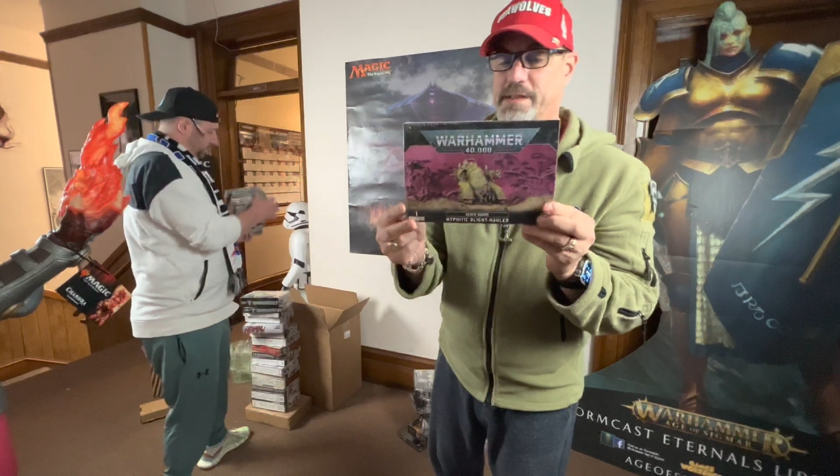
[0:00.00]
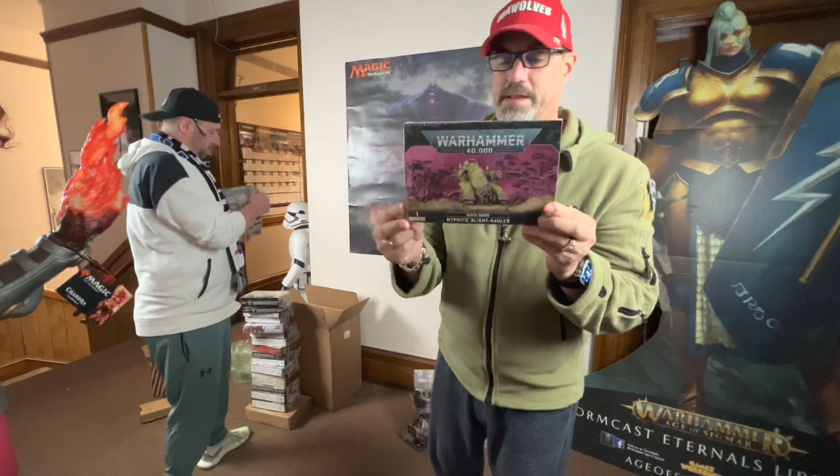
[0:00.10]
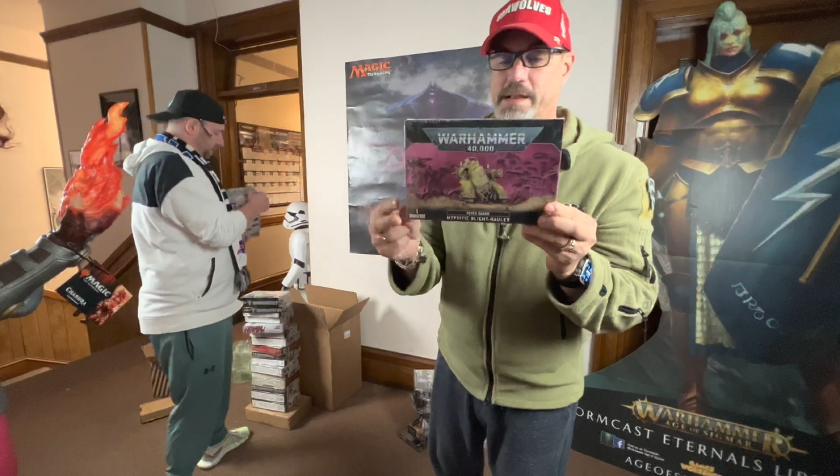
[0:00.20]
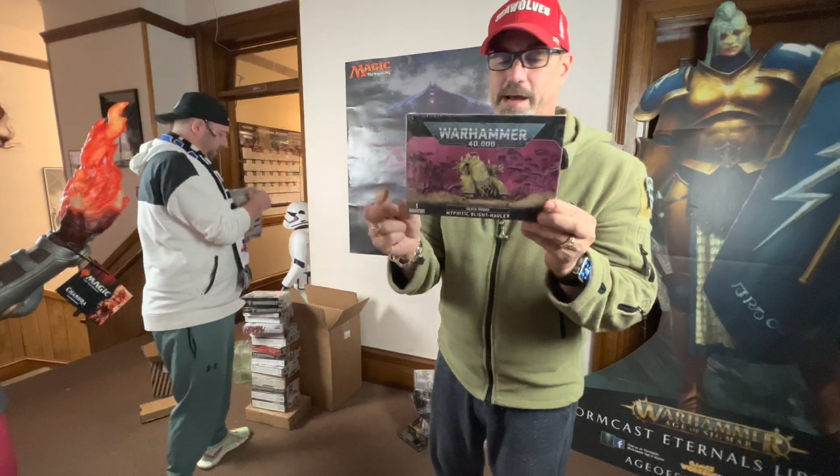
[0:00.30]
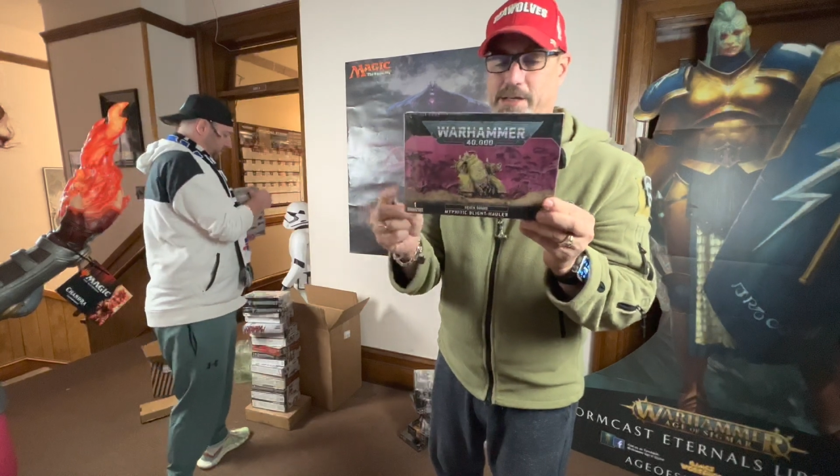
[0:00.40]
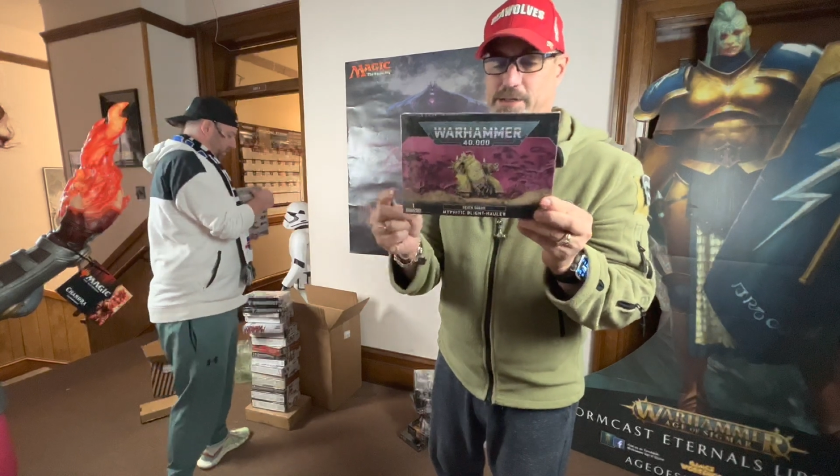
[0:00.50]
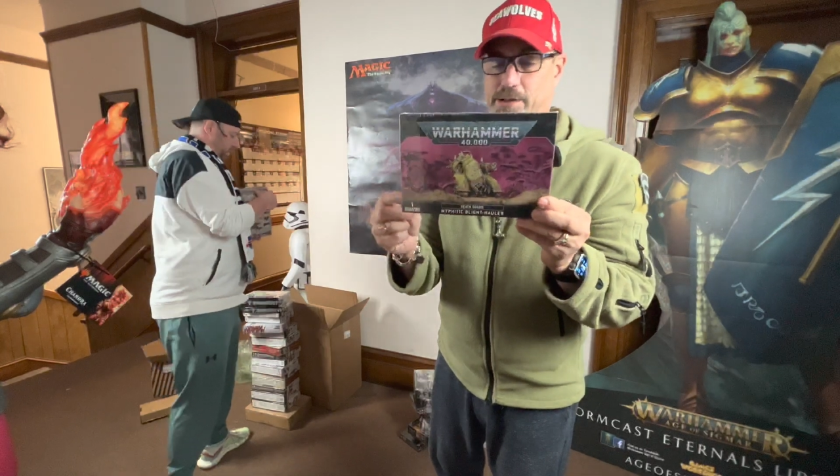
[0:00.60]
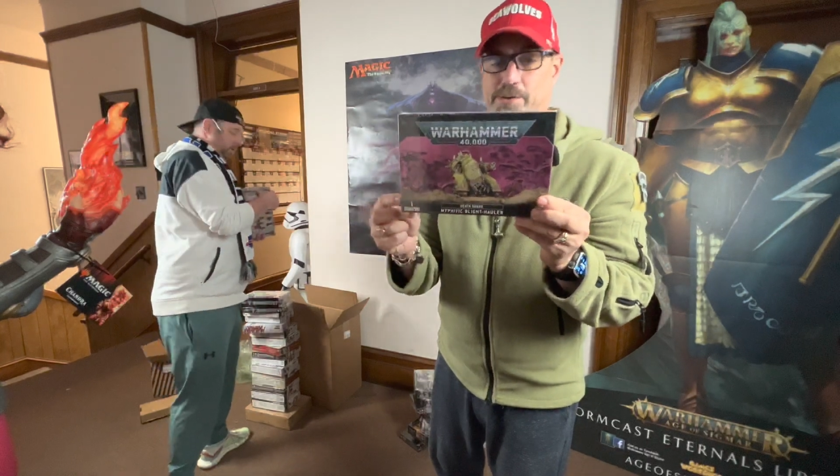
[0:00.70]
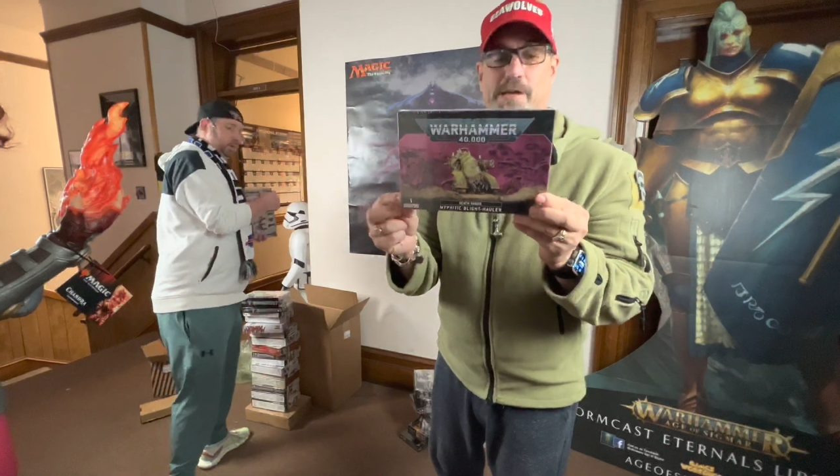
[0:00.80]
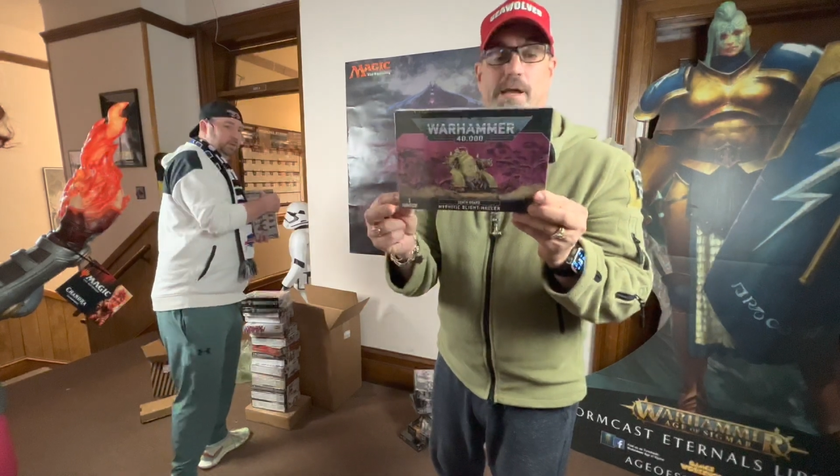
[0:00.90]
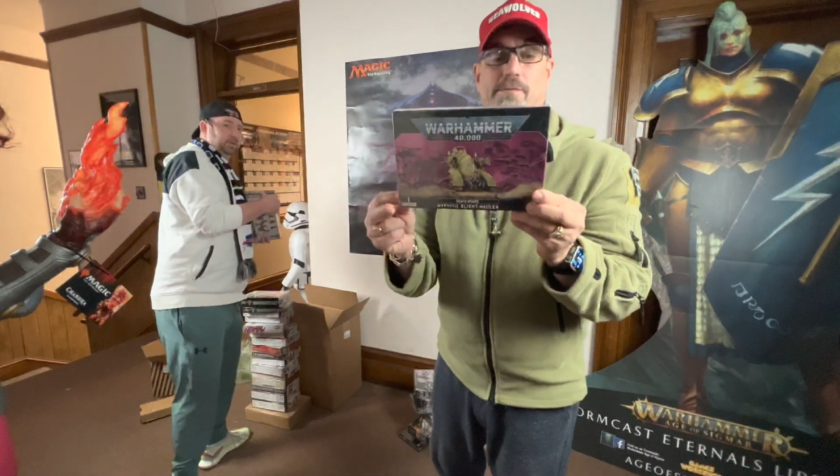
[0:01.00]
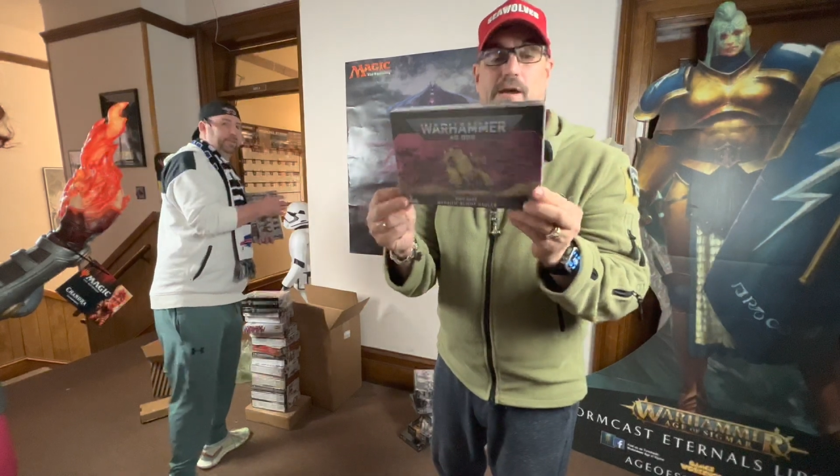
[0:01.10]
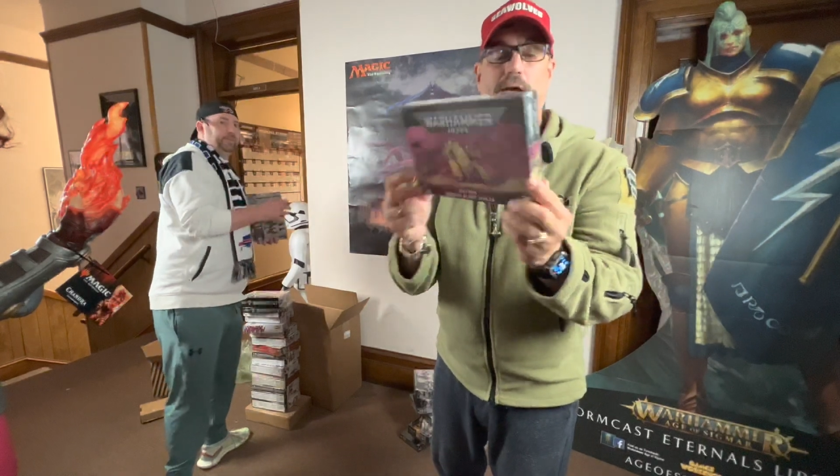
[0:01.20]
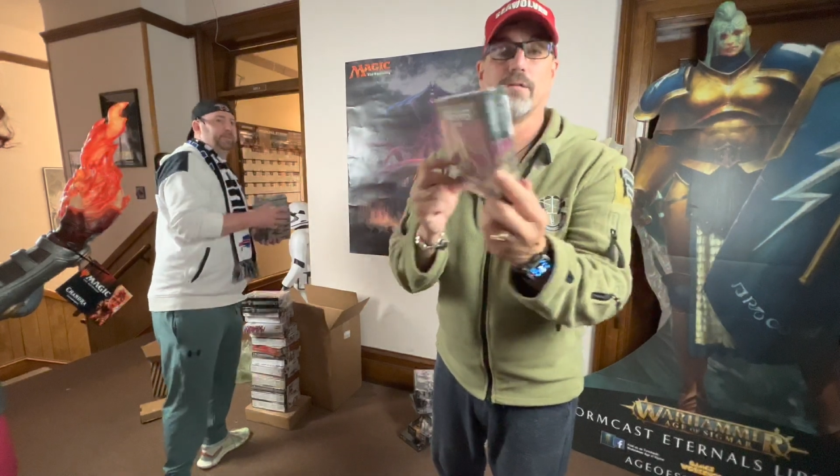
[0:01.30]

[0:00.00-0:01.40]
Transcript: nice little kit right here.